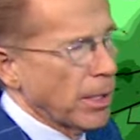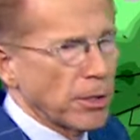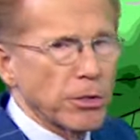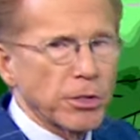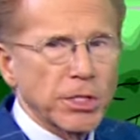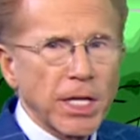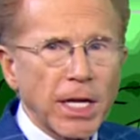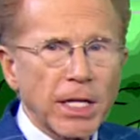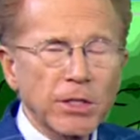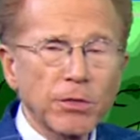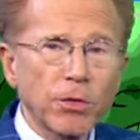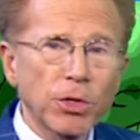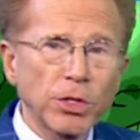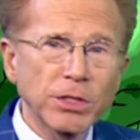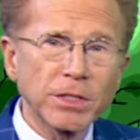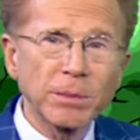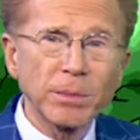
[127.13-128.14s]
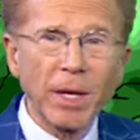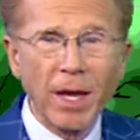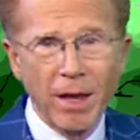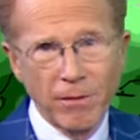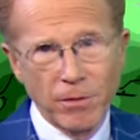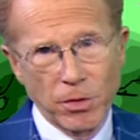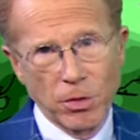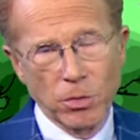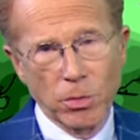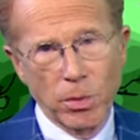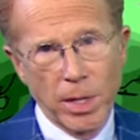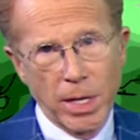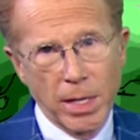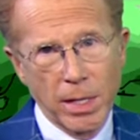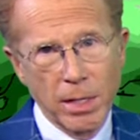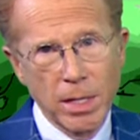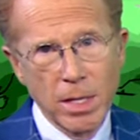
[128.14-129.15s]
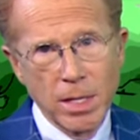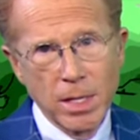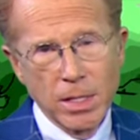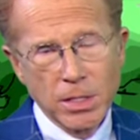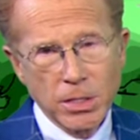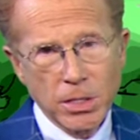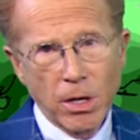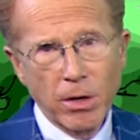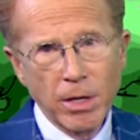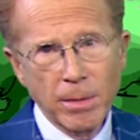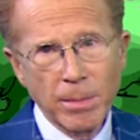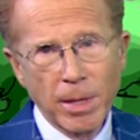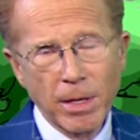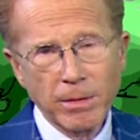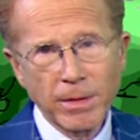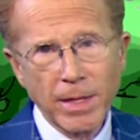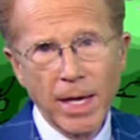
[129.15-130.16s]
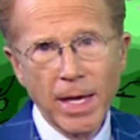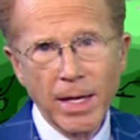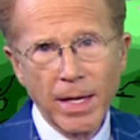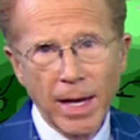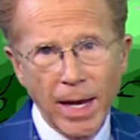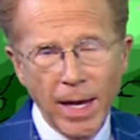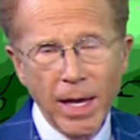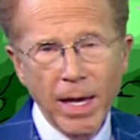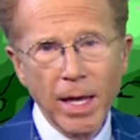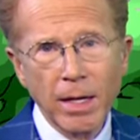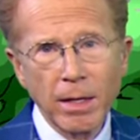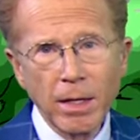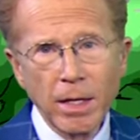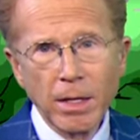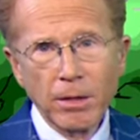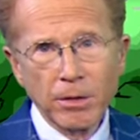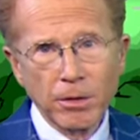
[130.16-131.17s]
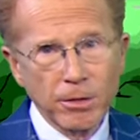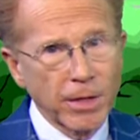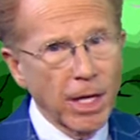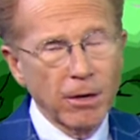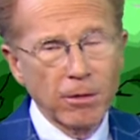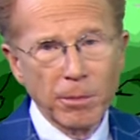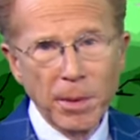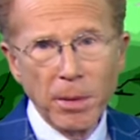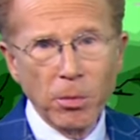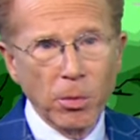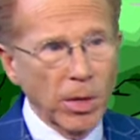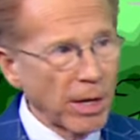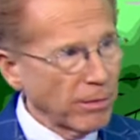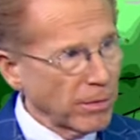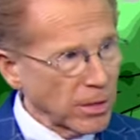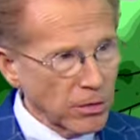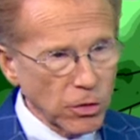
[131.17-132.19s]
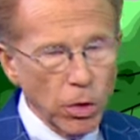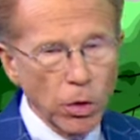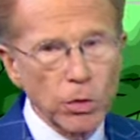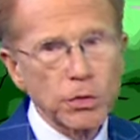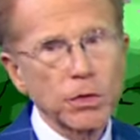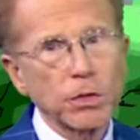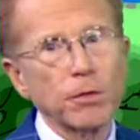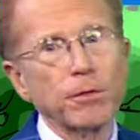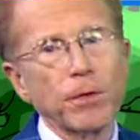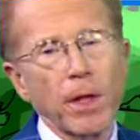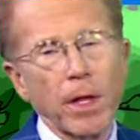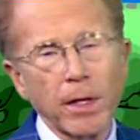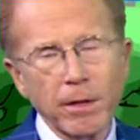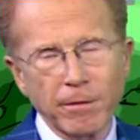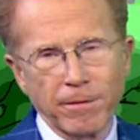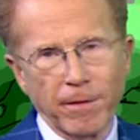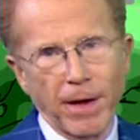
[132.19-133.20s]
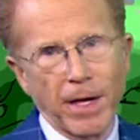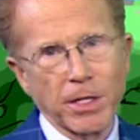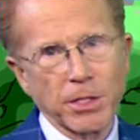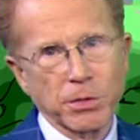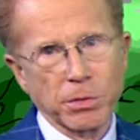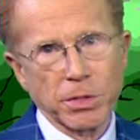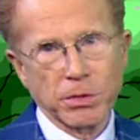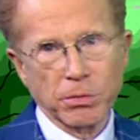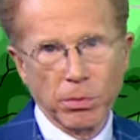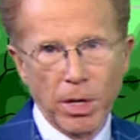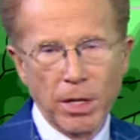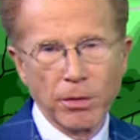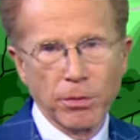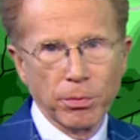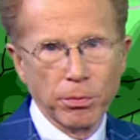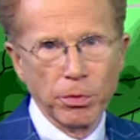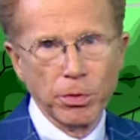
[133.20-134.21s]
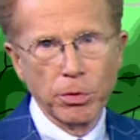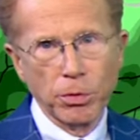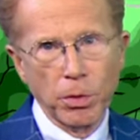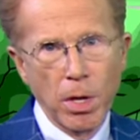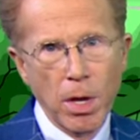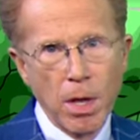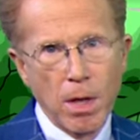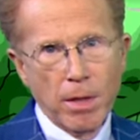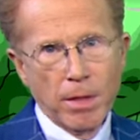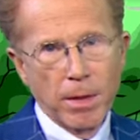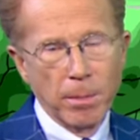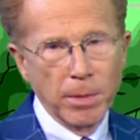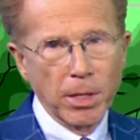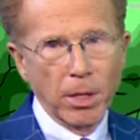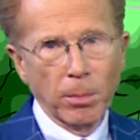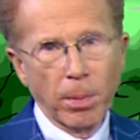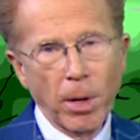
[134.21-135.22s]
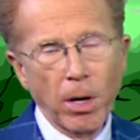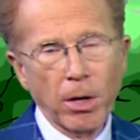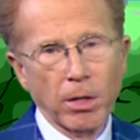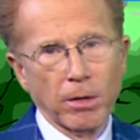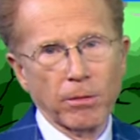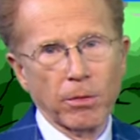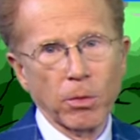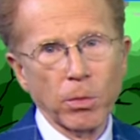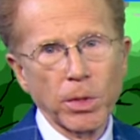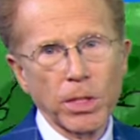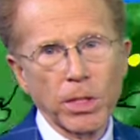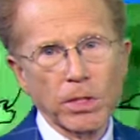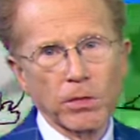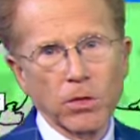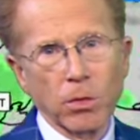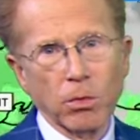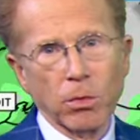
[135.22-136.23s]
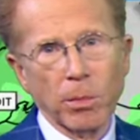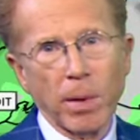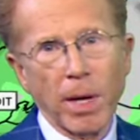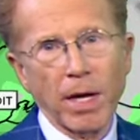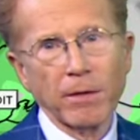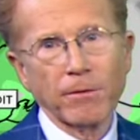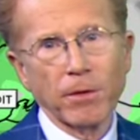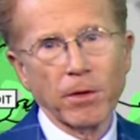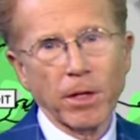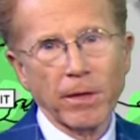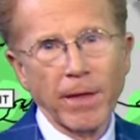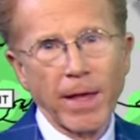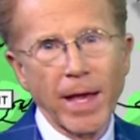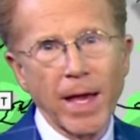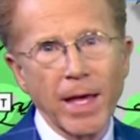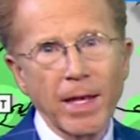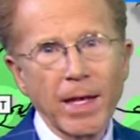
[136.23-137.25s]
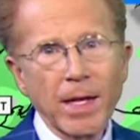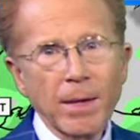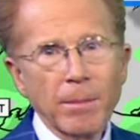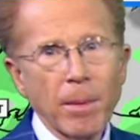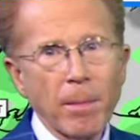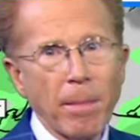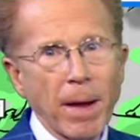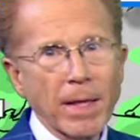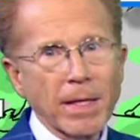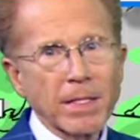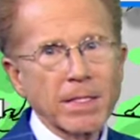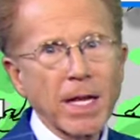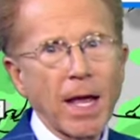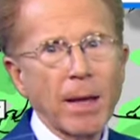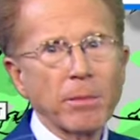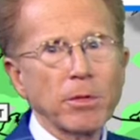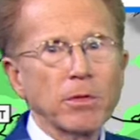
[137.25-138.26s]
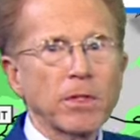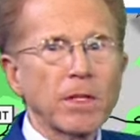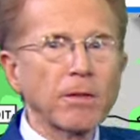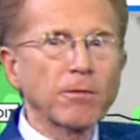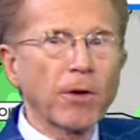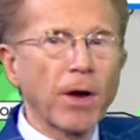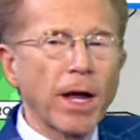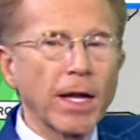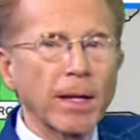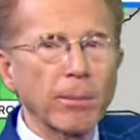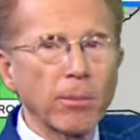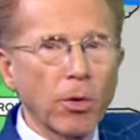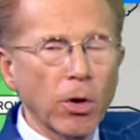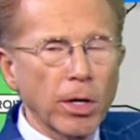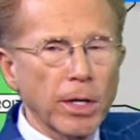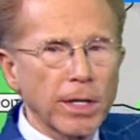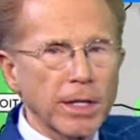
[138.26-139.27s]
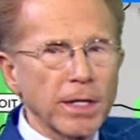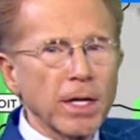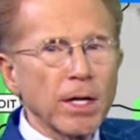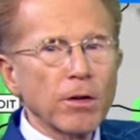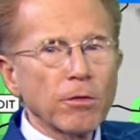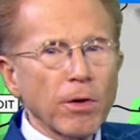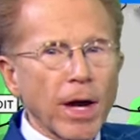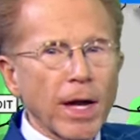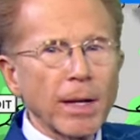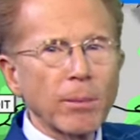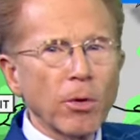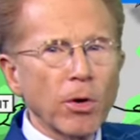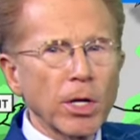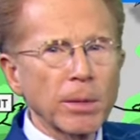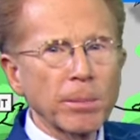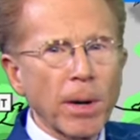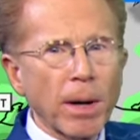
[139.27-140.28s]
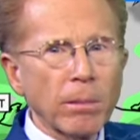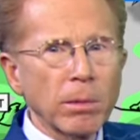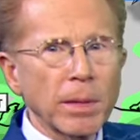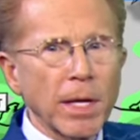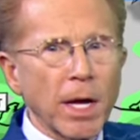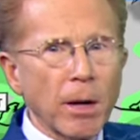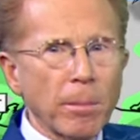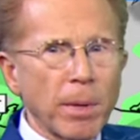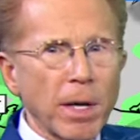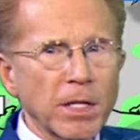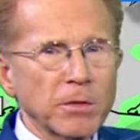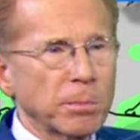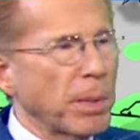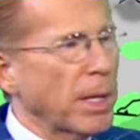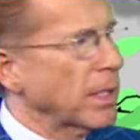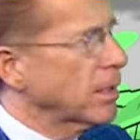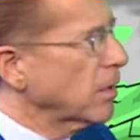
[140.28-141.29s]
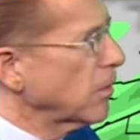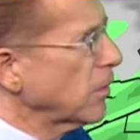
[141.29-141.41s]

better chance for some heavier rain. Sorry about that. And you've got to remember, we have these coastal flood advisories right through the middle part of the week, so we're mindful of that. But by the time you see Friday morning, Friday morning probably our best bet